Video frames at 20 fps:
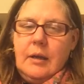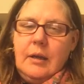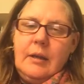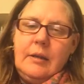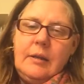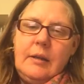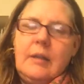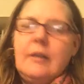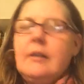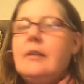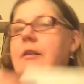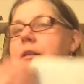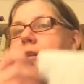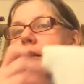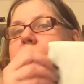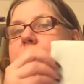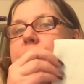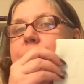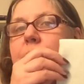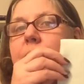And then
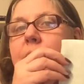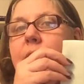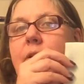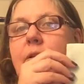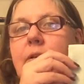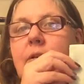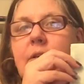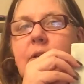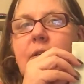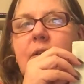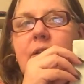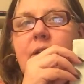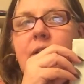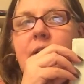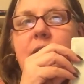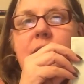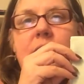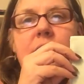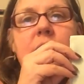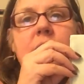this one
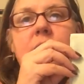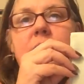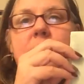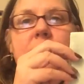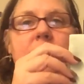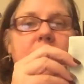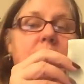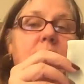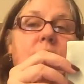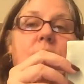doesn't